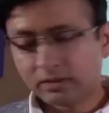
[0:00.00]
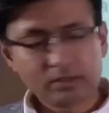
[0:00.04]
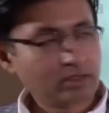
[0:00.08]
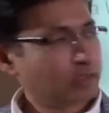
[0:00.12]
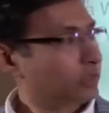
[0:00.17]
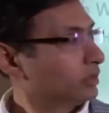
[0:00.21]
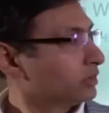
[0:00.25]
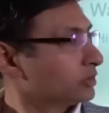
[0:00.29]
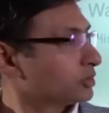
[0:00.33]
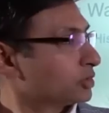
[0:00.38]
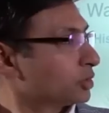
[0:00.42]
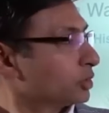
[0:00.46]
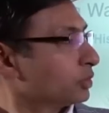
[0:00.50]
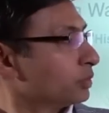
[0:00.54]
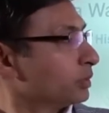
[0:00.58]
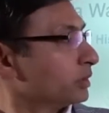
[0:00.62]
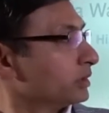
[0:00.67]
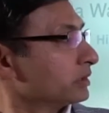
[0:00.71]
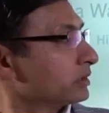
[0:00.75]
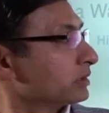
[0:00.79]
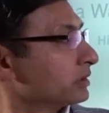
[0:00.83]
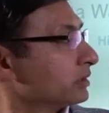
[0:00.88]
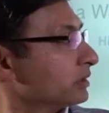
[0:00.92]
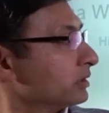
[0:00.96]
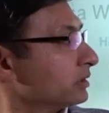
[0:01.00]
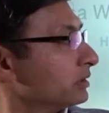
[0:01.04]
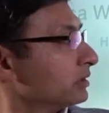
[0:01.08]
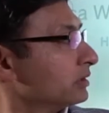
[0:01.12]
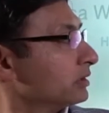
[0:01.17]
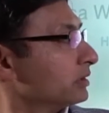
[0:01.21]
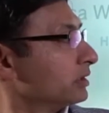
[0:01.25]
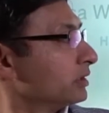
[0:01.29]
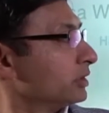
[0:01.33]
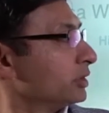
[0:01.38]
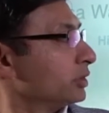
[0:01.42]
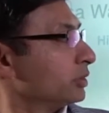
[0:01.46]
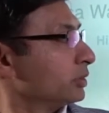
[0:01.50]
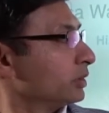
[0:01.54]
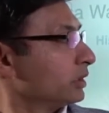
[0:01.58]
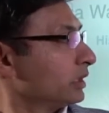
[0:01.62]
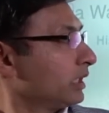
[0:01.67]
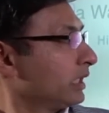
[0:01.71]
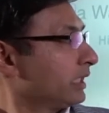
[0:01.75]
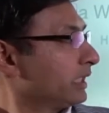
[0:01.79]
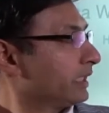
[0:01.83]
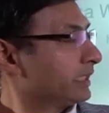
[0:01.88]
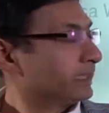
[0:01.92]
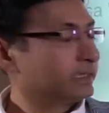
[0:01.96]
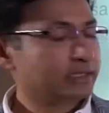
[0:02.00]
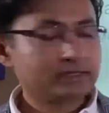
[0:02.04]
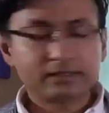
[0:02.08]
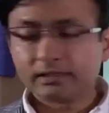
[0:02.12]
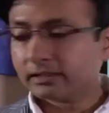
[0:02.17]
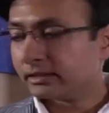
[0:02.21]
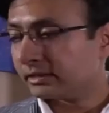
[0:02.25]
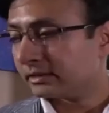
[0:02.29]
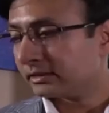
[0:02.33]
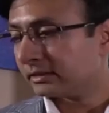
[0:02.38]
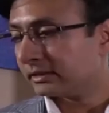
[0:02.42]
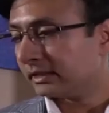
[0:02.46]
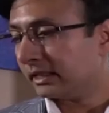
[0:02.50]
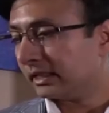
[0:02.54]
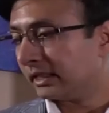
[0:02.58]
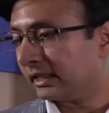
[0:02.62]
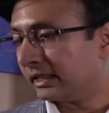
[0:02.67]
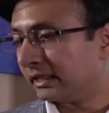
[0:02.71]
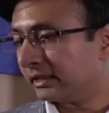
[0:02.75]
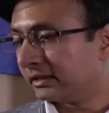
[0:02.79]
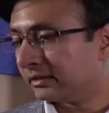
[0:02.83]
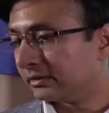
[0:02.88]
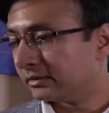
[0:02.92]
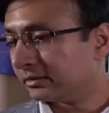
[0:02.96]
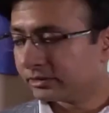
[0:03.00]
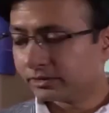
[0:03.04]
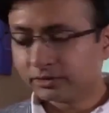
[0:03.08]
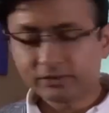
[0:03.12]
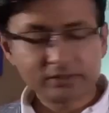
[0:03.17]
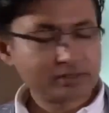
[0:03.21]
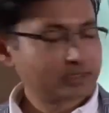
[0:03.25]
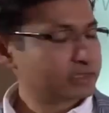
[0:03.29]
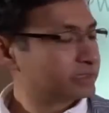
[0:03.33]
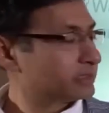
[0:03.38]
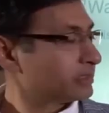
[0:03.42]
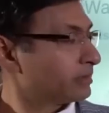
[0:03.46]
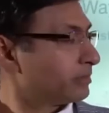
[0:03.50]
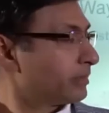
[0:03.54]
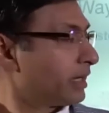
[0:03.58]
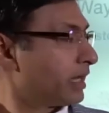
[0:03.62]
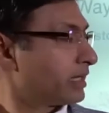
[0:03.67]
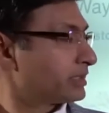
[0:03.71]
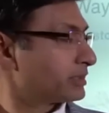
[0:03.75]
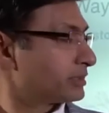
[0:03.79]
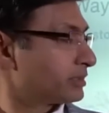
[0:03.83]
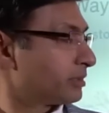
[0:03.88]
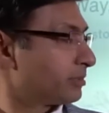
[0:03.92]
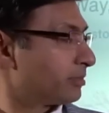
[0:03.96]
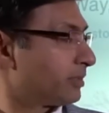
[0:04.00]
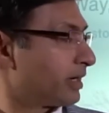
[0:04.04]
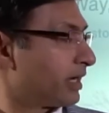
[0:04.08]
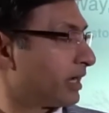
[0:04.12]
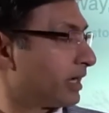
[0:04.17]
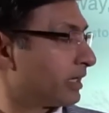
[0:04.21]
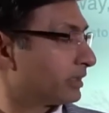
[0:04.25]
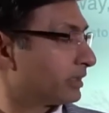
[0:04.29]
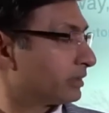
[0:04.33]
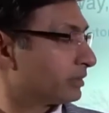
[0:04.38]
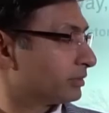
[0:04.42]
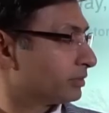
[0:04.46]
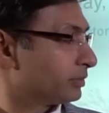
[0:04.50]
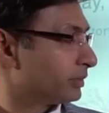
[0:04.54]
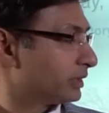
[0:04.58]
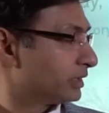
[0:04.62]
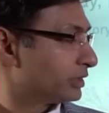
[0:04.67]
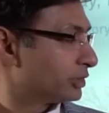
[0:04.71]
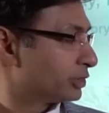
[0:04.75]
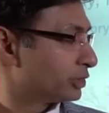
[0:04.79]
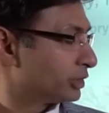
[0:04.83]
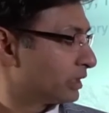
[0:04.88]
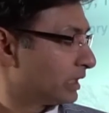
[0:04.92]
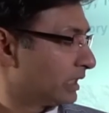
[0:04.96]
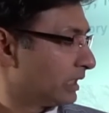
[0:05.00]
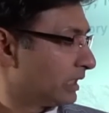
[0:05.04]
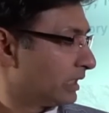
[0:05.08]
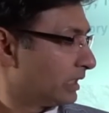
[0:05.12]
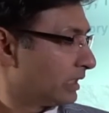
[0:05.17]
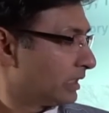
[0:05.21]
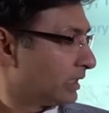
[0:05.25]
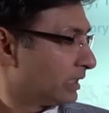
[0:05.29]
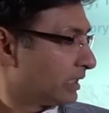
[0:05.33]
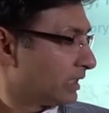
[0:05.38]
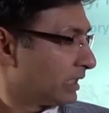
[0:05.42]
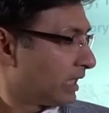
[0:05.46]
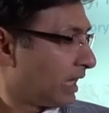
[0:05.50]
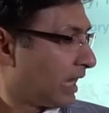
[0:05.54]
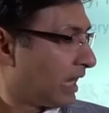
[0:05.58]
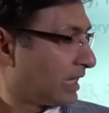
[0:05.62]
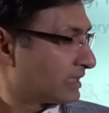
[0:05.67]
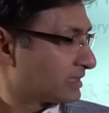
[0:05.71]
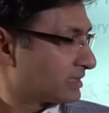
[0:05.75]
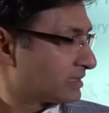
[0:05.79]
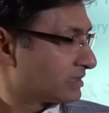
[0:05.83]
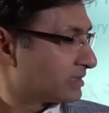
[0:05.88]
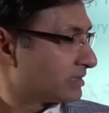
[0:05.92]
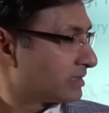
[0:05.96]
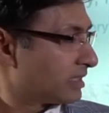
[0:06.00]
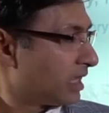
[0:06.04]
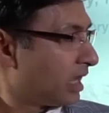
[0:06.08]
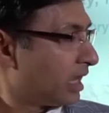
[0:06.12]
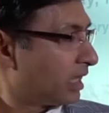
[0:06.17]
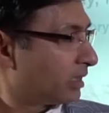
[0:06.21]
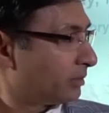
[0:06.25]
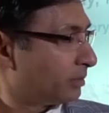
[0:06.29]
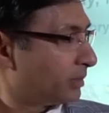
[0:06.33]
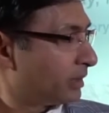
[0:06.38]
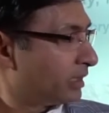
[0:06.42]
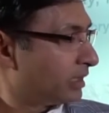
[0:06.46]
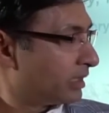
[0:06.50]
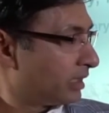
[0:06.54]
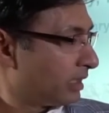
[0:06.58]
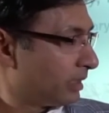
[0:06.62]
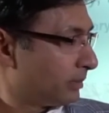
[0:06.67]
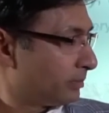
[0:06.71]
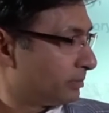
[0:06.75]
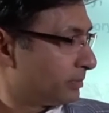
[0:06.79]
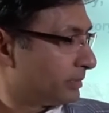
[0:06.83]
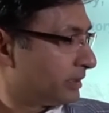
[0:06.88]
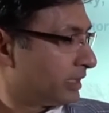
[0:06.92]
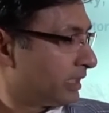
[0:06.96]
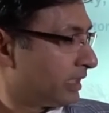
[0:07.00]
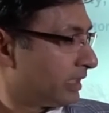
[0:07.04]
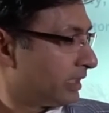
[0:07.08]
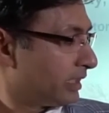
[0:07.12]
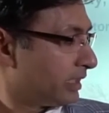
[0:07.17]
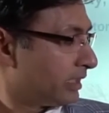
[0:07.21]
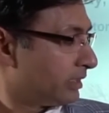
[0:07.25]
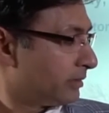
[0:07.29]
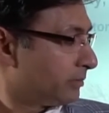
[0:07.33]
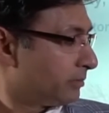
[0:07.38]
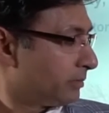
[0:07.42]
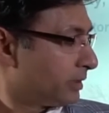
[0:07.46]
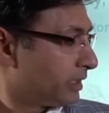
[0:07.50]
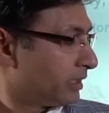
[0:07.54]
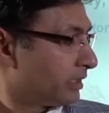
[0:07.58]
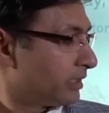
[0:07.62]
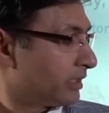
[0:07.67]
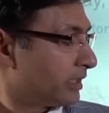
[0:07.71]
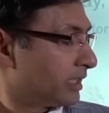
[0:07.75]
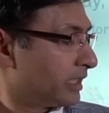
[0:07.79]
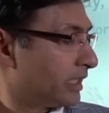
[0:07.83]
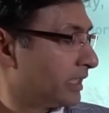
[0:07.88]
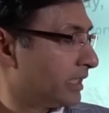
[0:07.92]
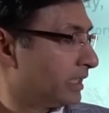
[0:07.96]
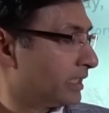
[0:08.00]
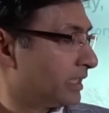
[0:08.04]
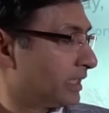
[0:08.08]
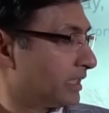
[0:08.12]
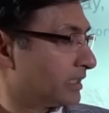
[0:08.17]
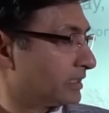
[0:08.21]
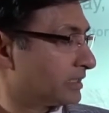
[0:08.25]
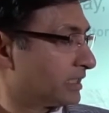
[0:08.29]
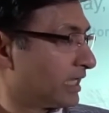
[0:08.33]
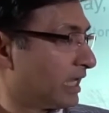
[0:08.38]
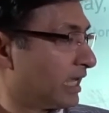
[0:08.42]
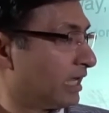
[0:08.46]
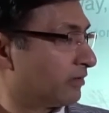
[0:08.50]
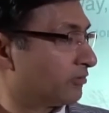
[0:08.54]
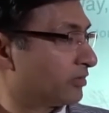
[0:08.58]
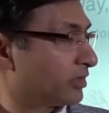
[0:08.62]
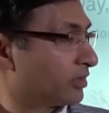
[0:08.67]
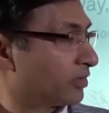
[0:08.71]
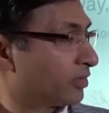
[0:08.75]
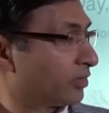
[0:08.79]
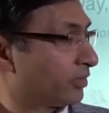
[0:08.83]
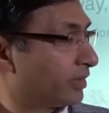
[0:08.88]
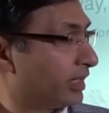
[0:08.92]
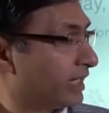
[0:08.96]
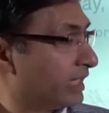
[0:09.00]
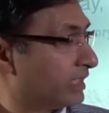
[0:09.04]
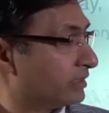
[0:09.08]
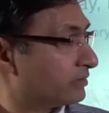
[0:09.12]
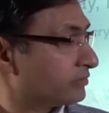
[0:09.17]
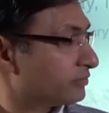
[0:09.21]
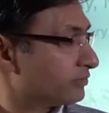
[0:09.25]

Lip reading: also with the dual height ceiling. So this is the master bath, which has not been updated, but it does have a great